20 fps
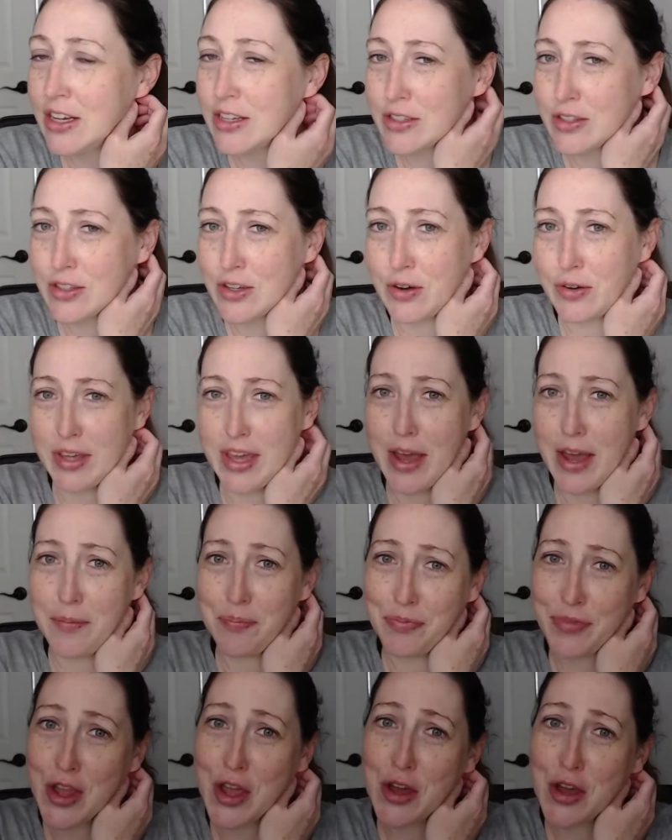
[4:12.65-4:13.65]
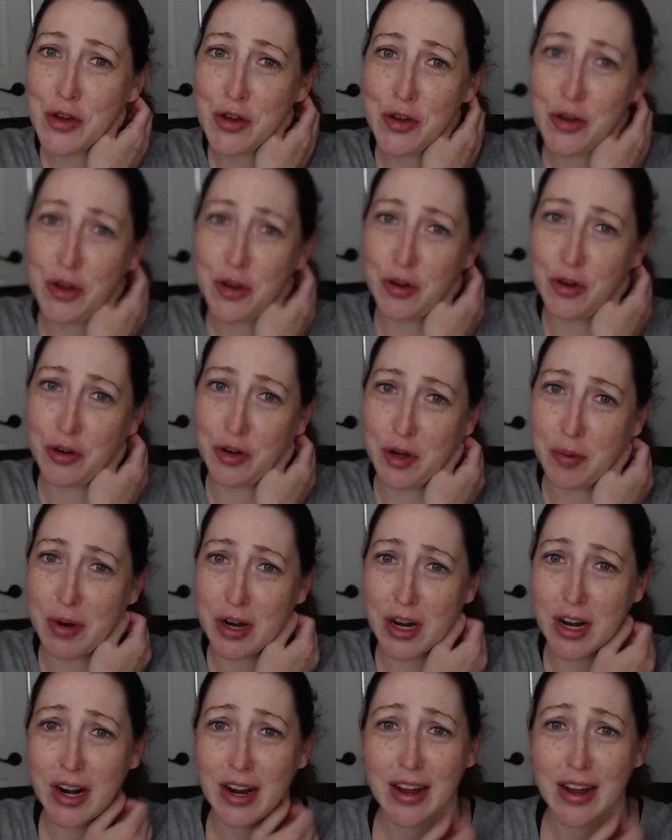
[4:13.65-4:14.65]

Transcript: So yeah, kookaburra.